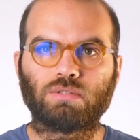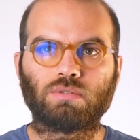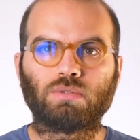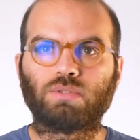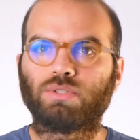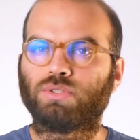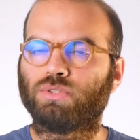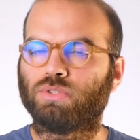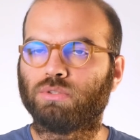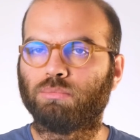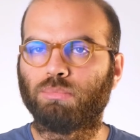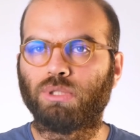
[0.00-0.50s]
or
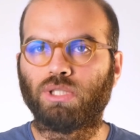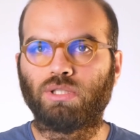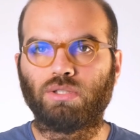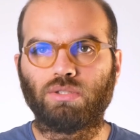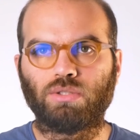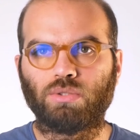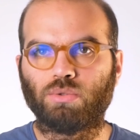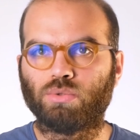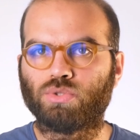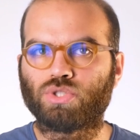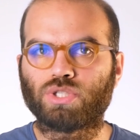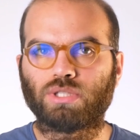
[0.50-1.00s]
it could be
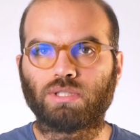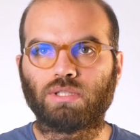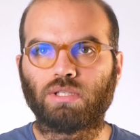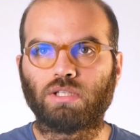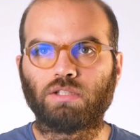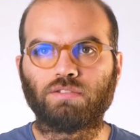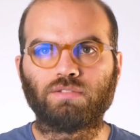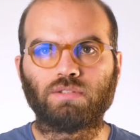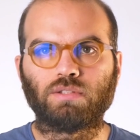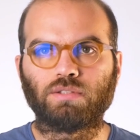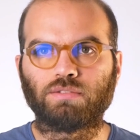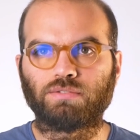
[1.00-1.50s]
huge at the
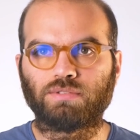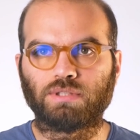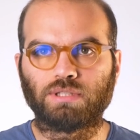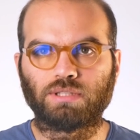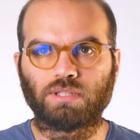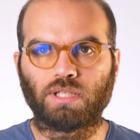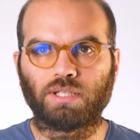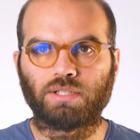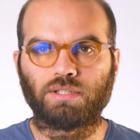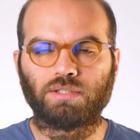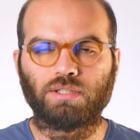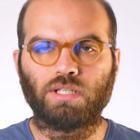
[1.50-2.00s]
level of entire